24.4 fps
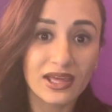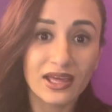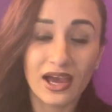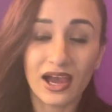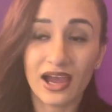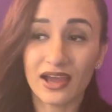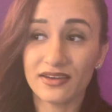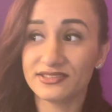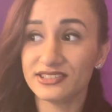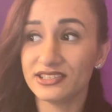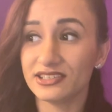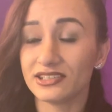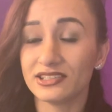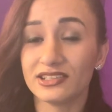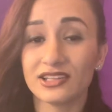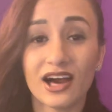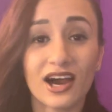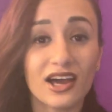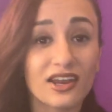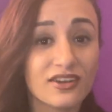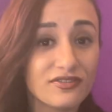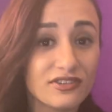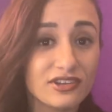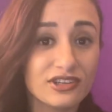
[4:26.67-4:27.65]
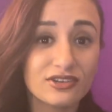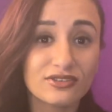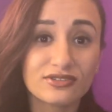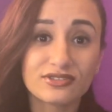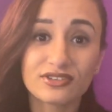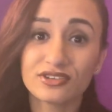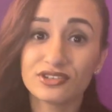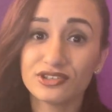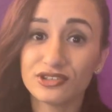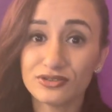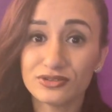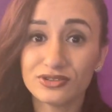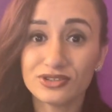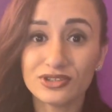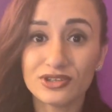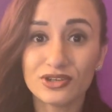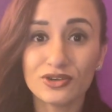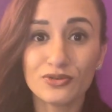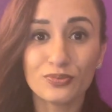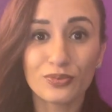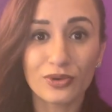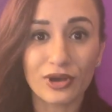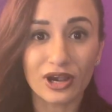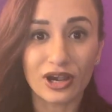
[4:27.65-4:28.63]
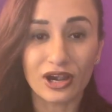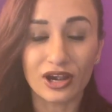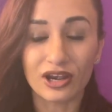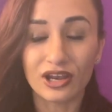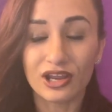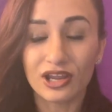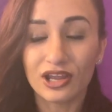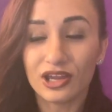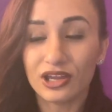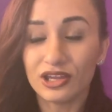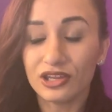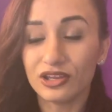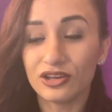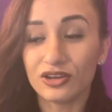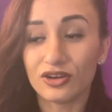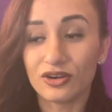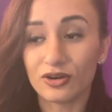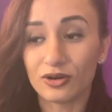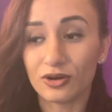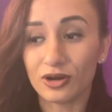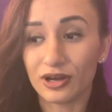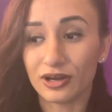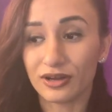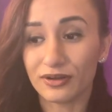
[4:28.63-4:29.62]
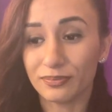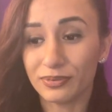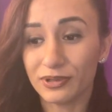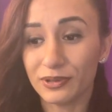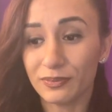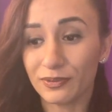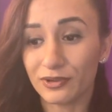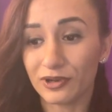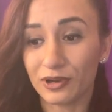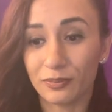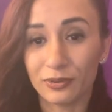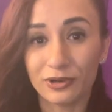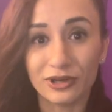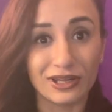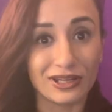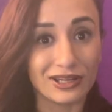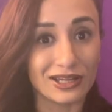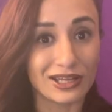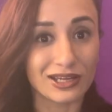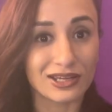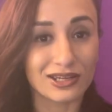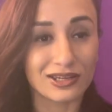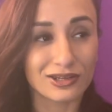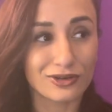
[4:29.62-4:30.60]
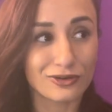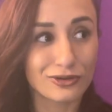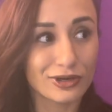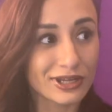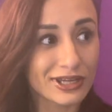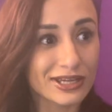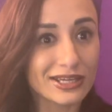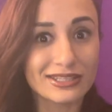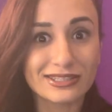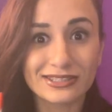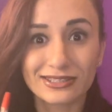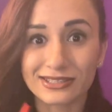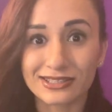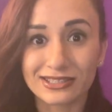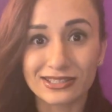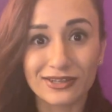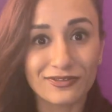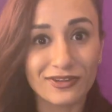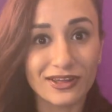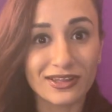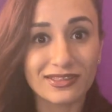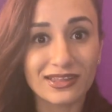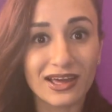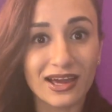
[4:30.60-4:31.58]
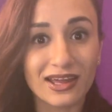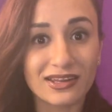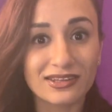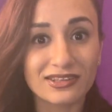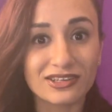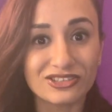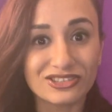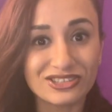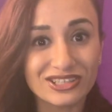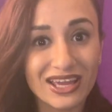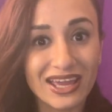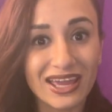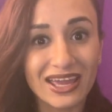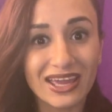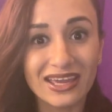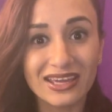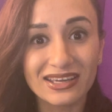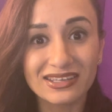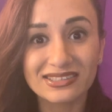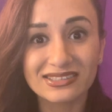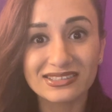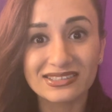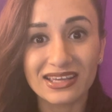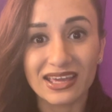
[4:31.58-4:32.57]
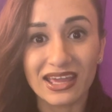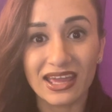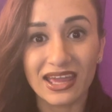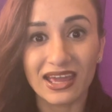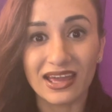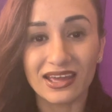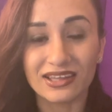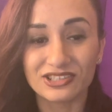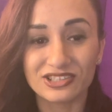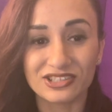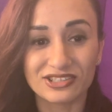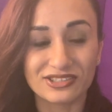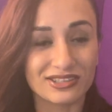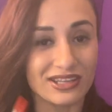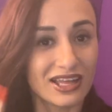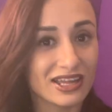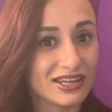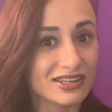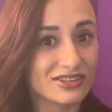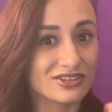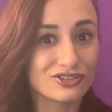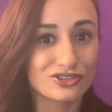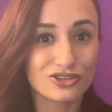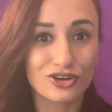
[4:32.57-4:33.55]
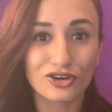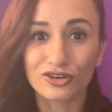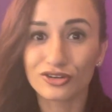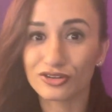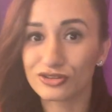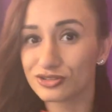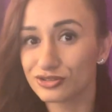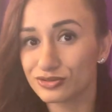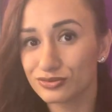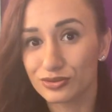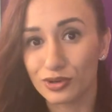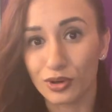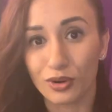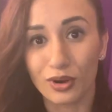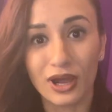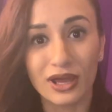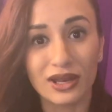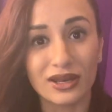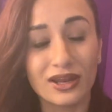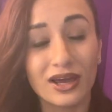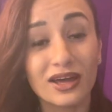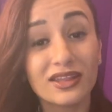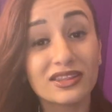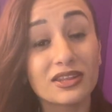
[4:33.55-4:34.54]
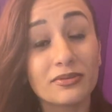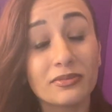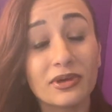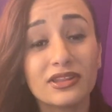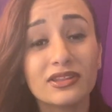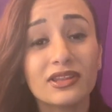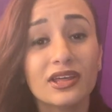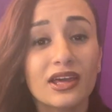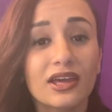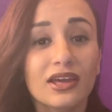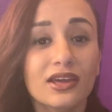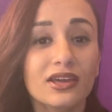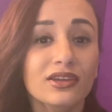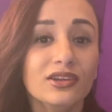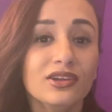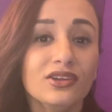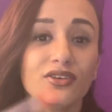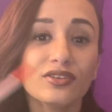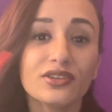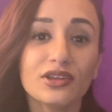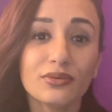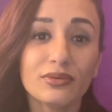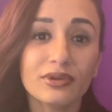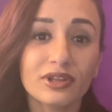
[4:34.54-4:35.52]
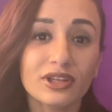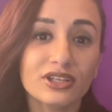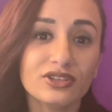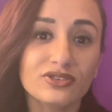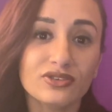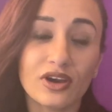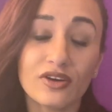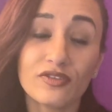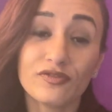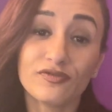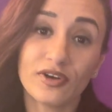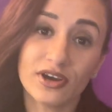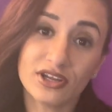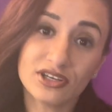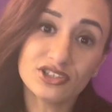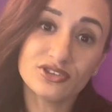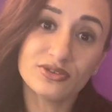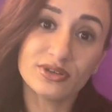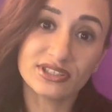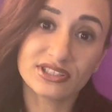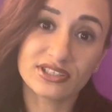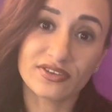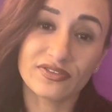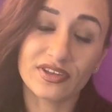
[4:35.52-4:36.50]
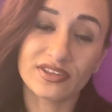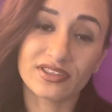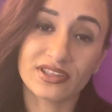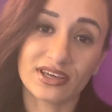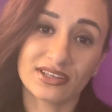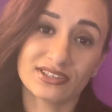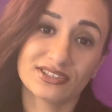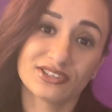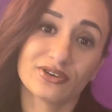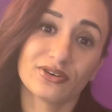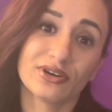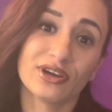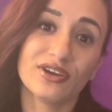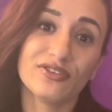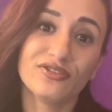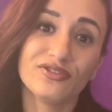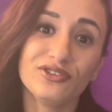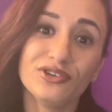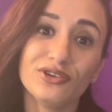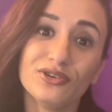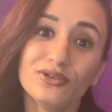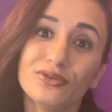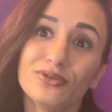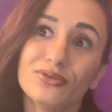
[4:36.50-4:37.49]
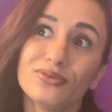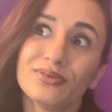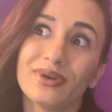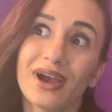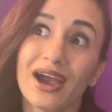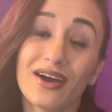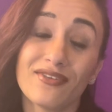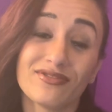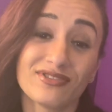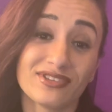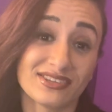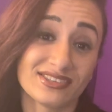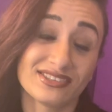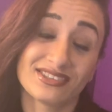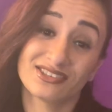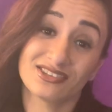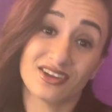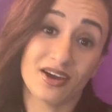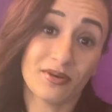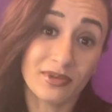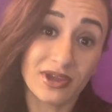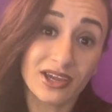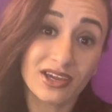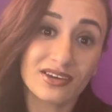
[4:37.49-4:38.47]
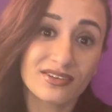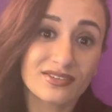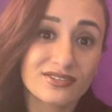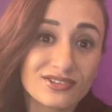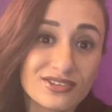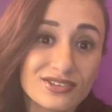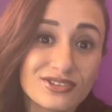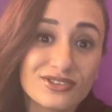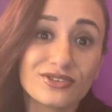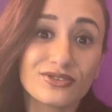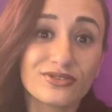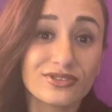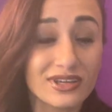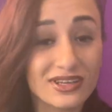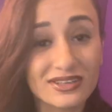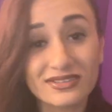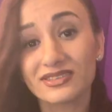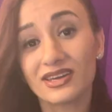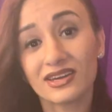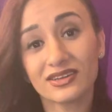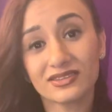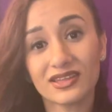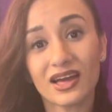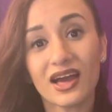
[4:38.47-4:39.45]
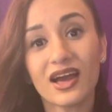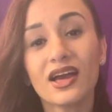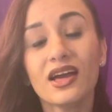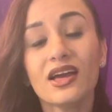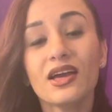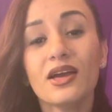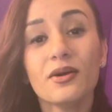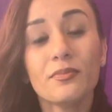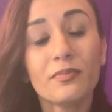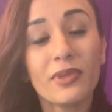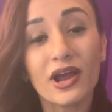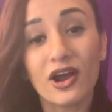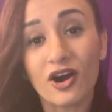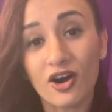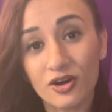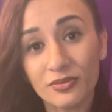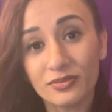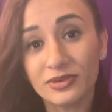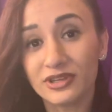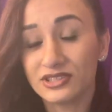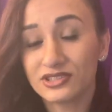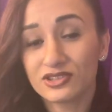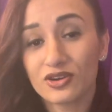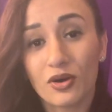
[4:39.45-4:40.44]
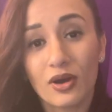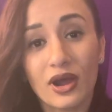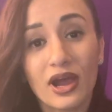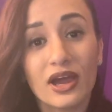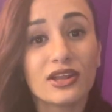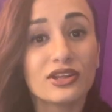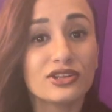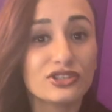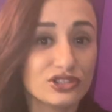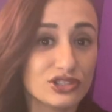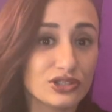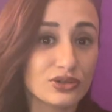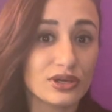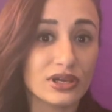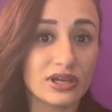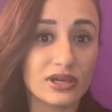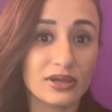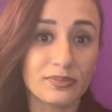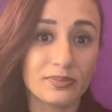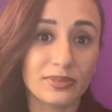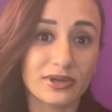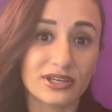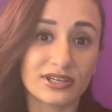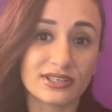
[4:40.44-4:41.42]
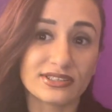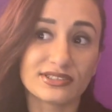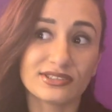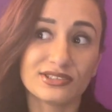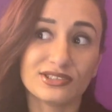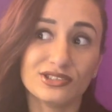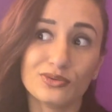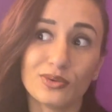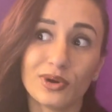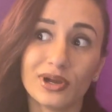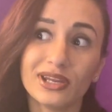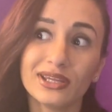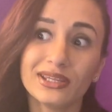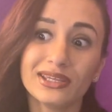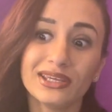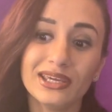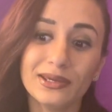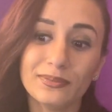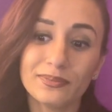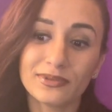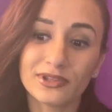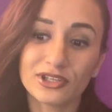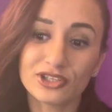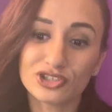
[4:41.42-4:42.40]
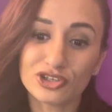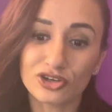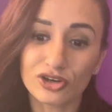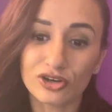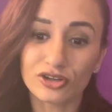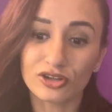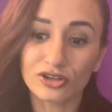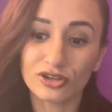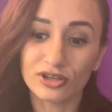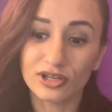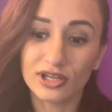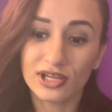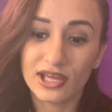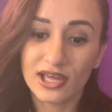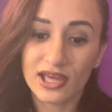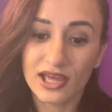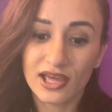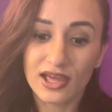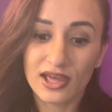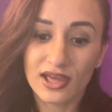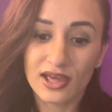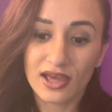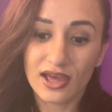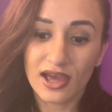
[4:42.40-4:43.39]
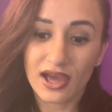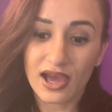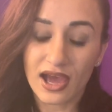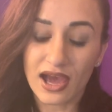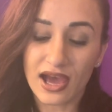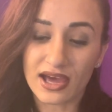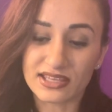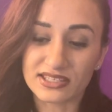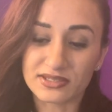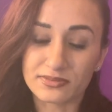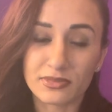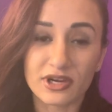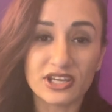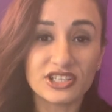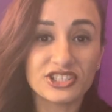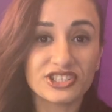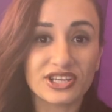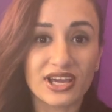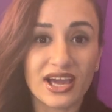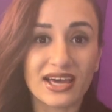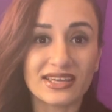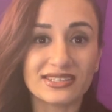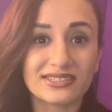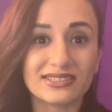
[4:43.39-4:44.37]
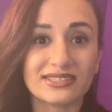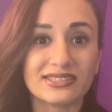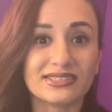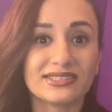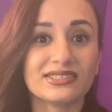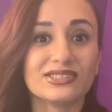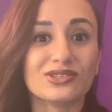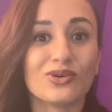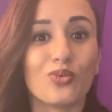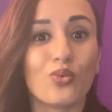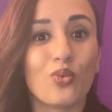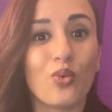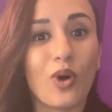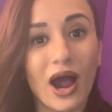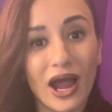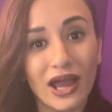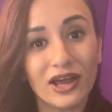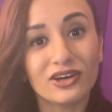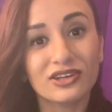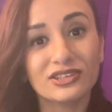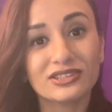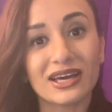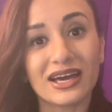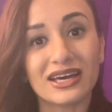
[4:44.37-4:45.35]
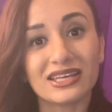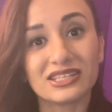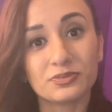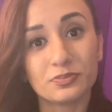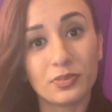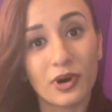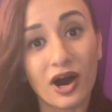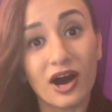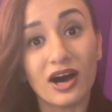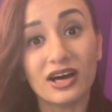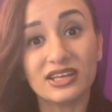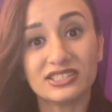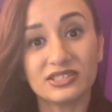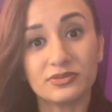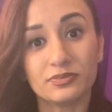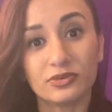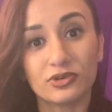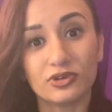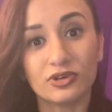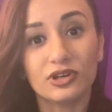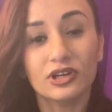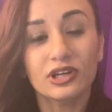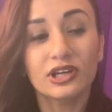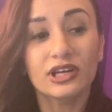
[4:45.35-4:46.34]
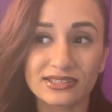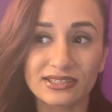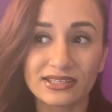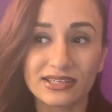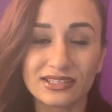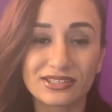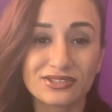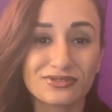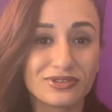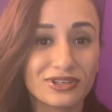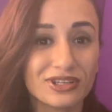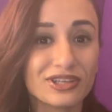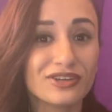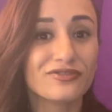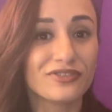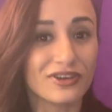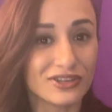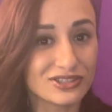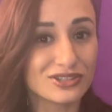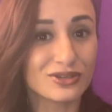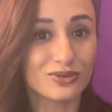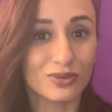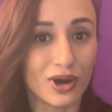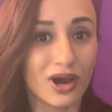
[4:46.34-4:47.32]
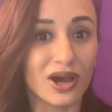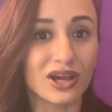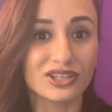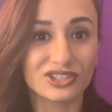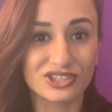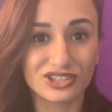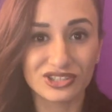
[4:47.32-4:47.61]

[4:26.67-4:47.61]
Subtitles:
I've seen a lot of videos on YouTube where, you know, people are putting like crickets and stuff like that in their tanks and just letting the turtles go ahead and hunt them. And you know, they really do have fun doing stuff like that. So if you have the stomach to do things like that, by all means, go ahead and do it because you want to keep the turtle as much as it is in the wild as possible. It's really fun to watch.